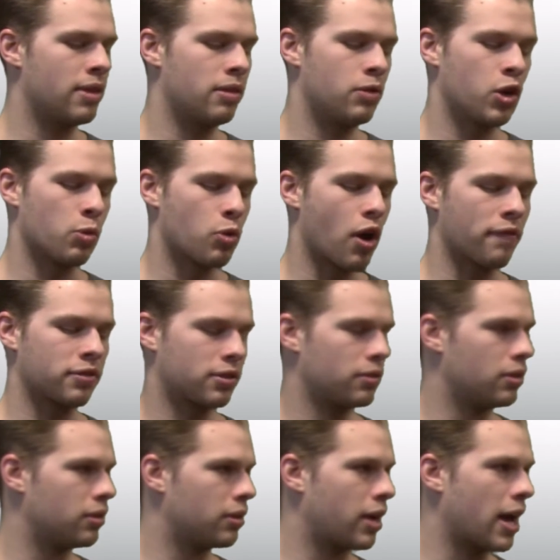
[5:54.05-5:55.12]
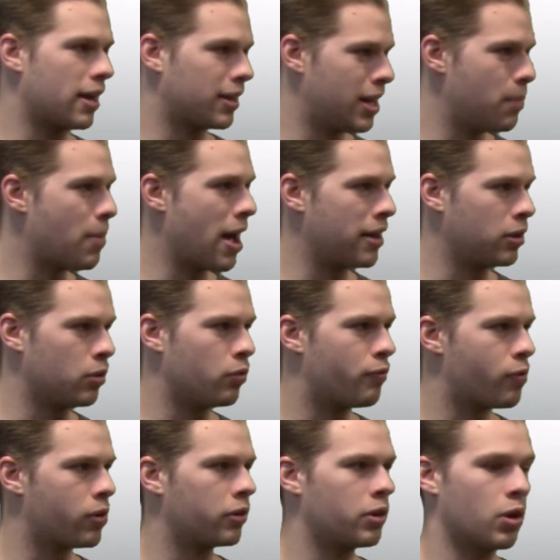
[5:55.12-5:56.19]
your profs kind of keep at you
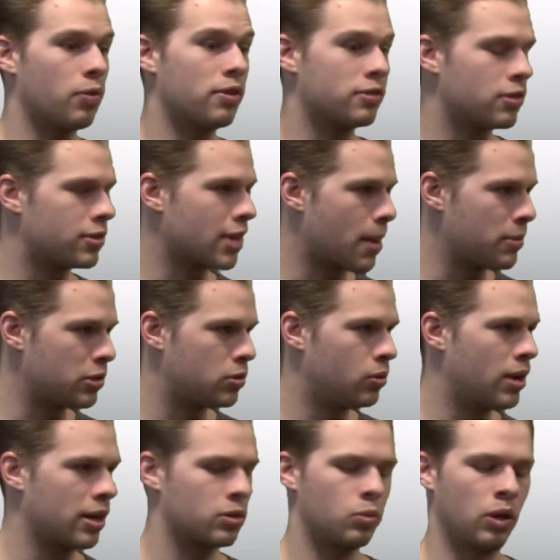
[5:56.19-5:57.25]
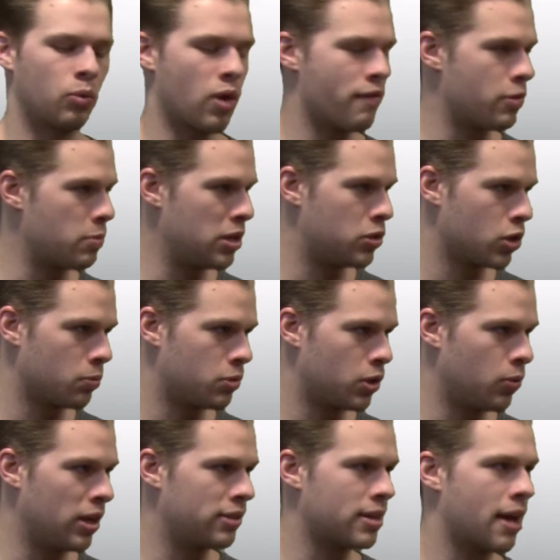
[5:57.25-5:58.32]
for, you know, this assignment's due next week. We have a midterm 2
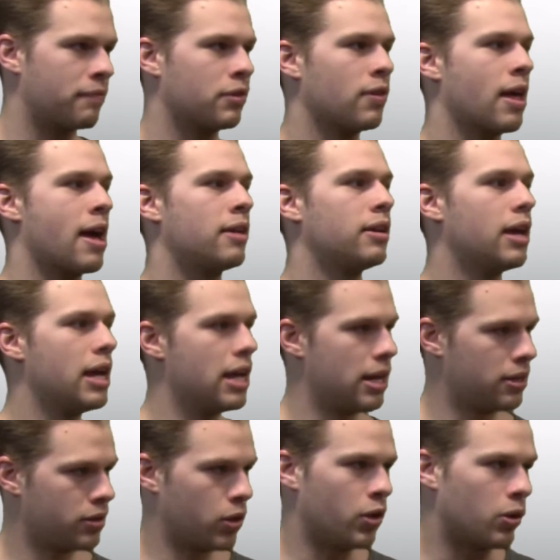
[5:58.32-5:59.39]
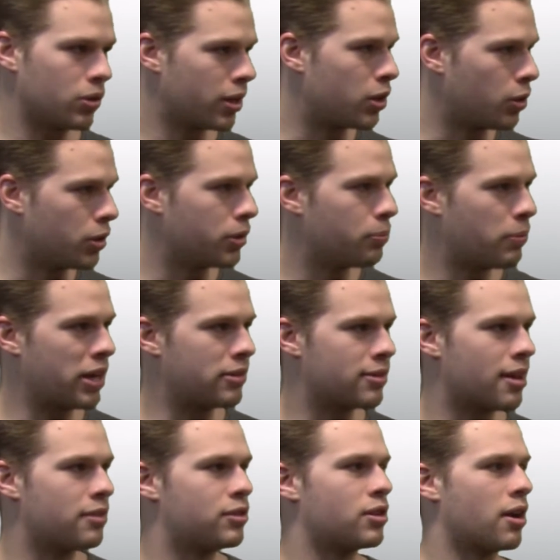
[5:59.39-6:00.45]
weeks after that, you know, little
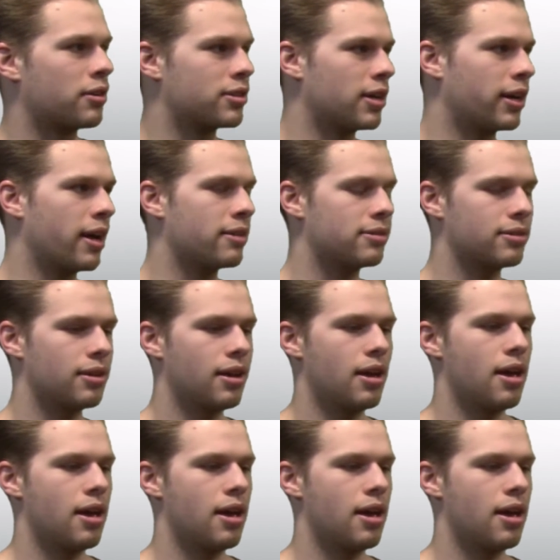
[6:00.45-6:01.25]
bite-sized chunks, I guess.